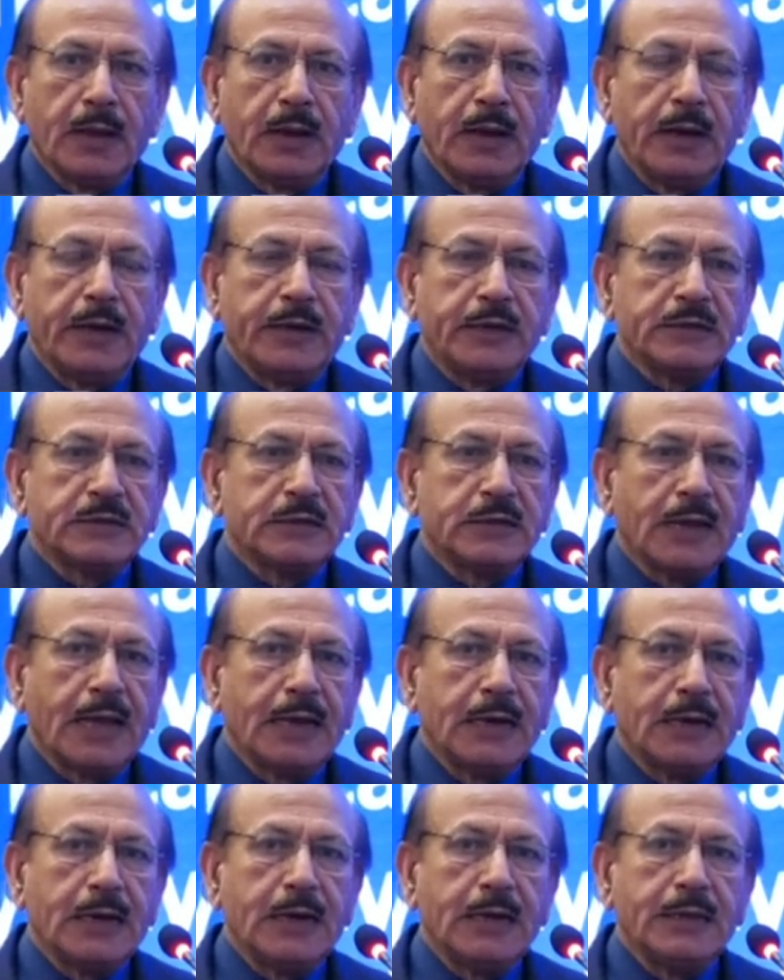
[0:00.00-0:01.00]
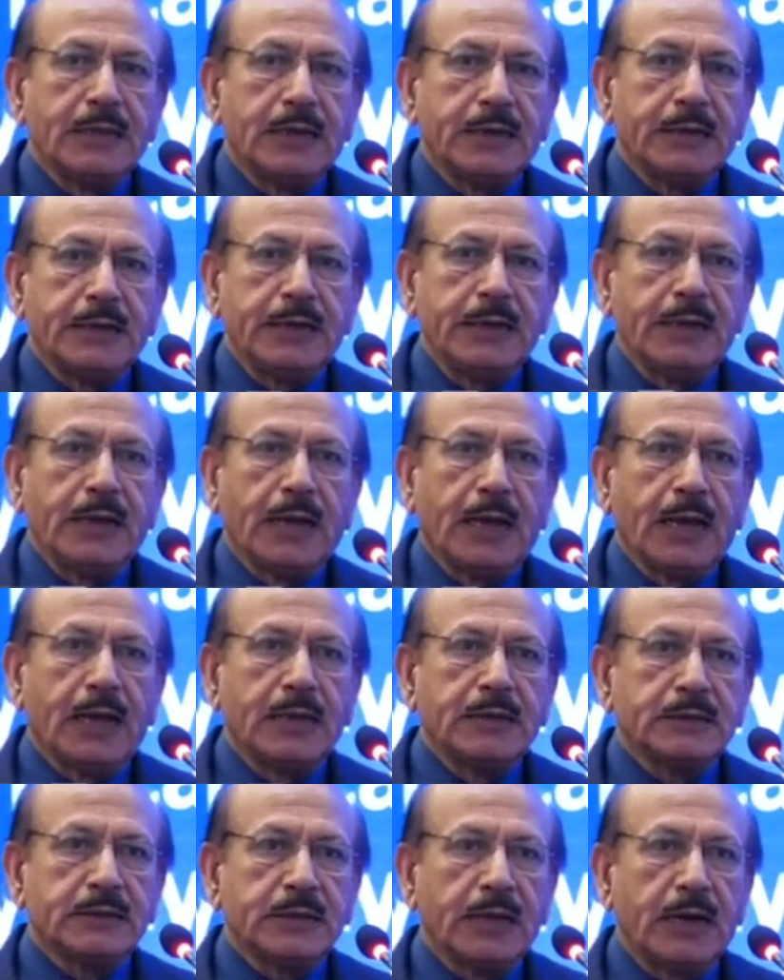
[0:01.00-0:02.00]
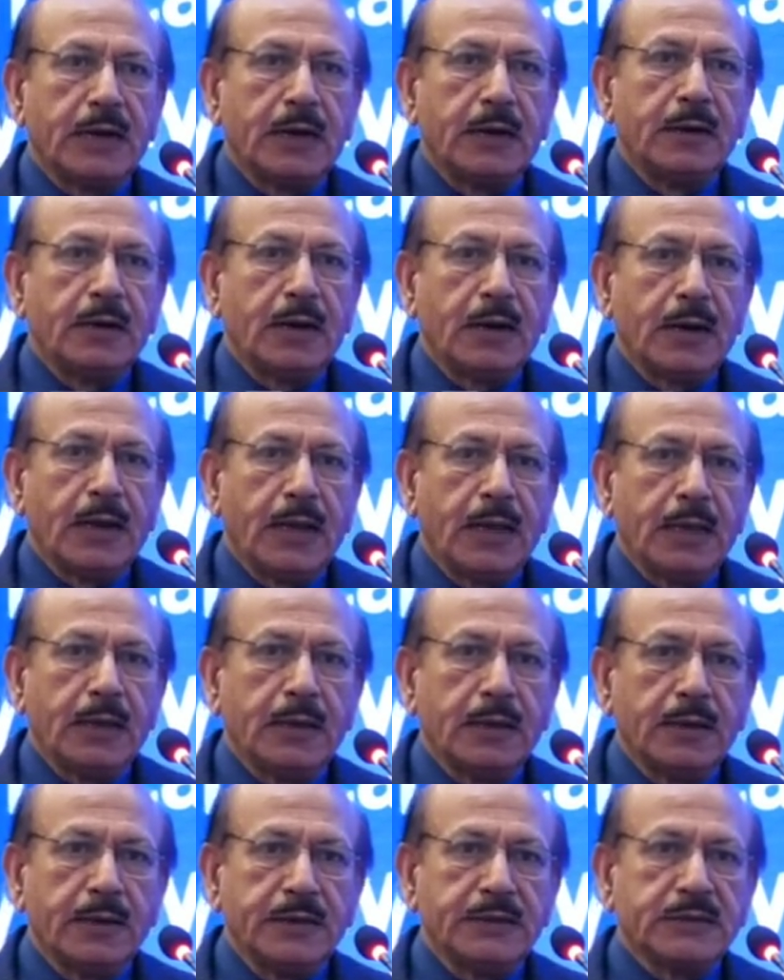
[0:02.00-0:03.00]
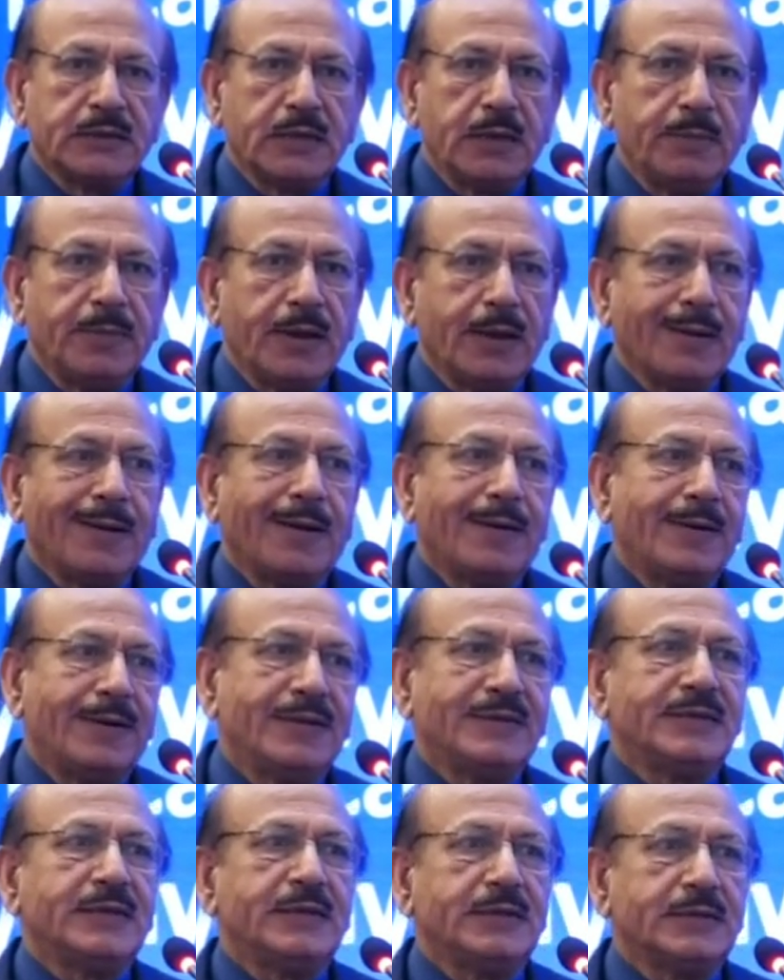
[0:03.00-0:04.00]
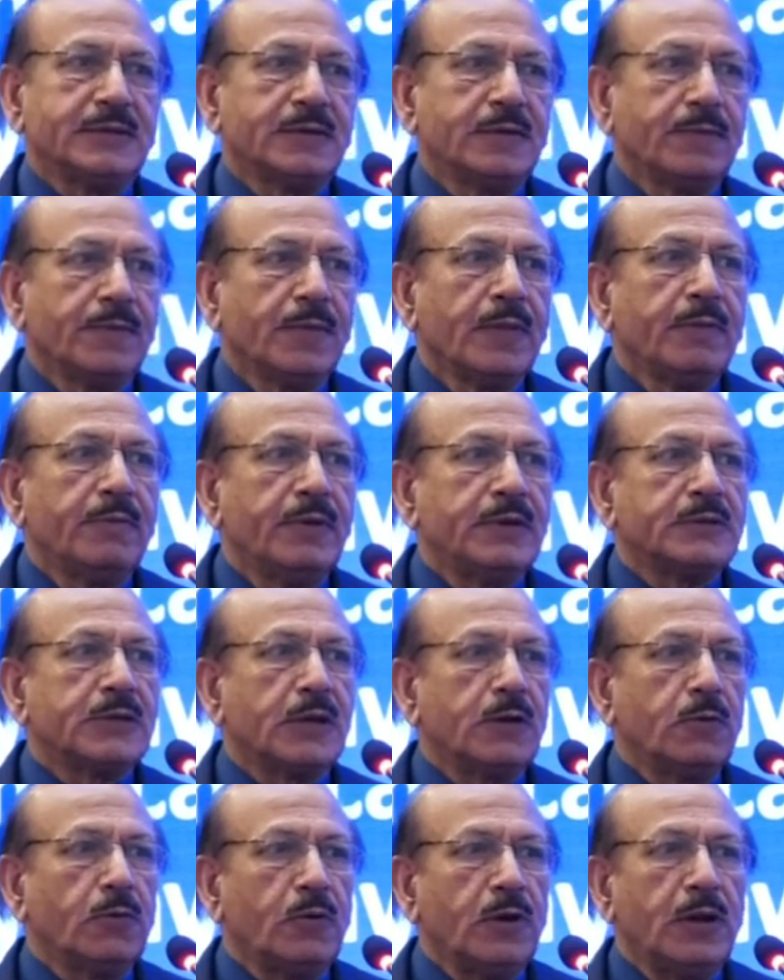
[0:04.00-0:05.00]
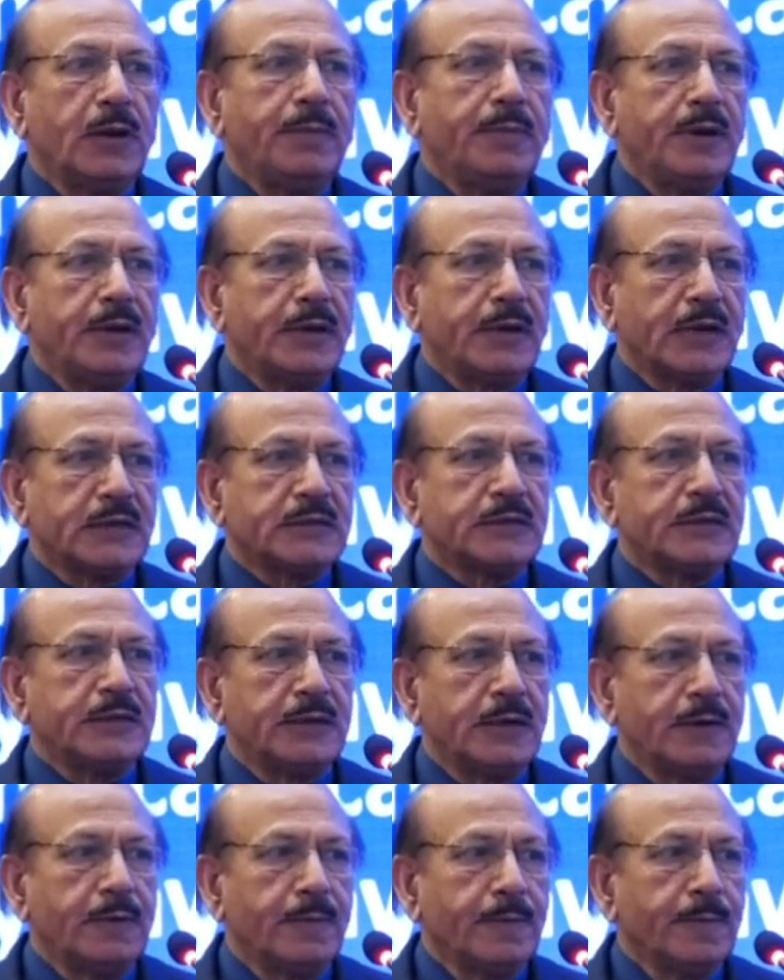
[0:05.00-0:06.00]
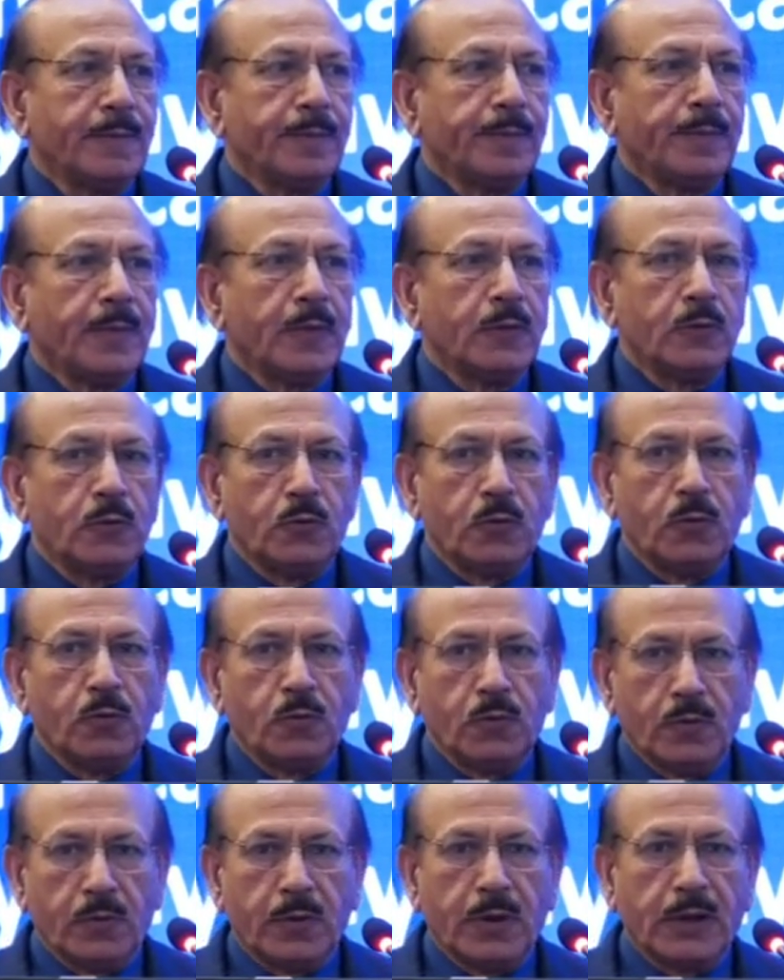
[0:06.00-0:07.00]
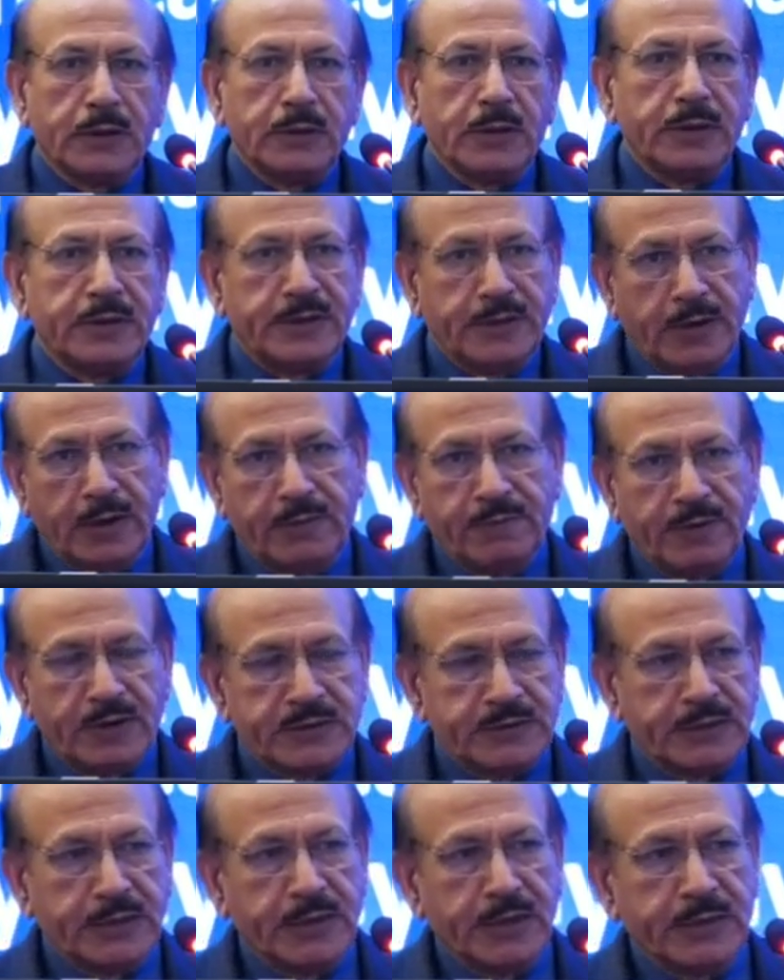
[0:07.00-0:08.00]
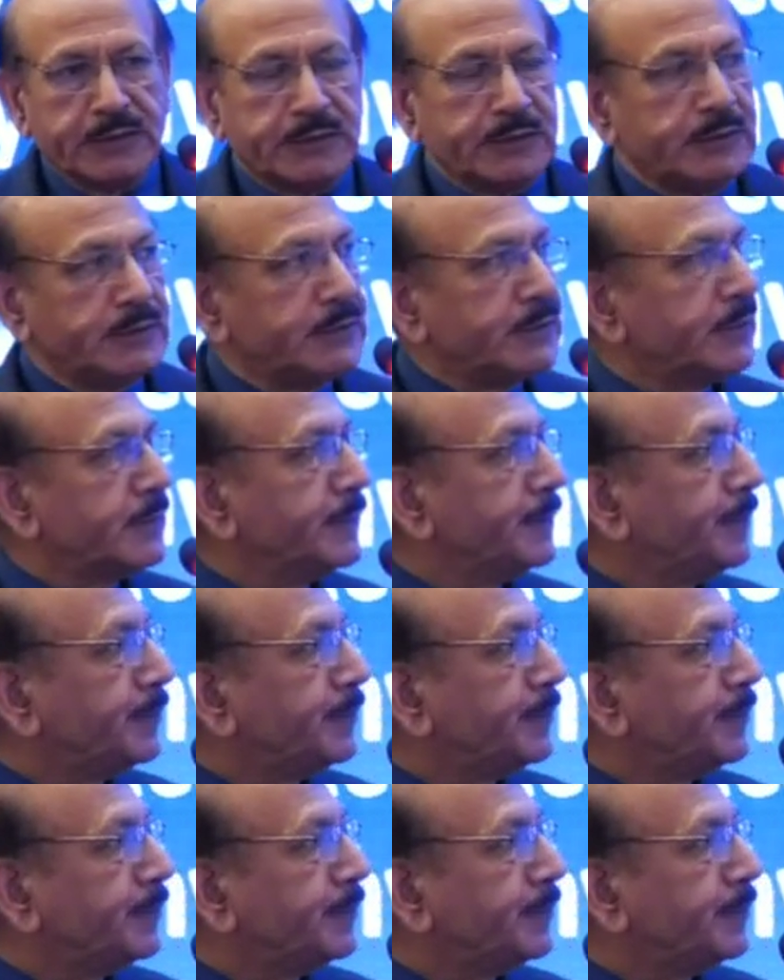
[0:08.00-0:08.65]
it is likely that he has an underlying ischemic heart disease, which can only be tested through other investigations,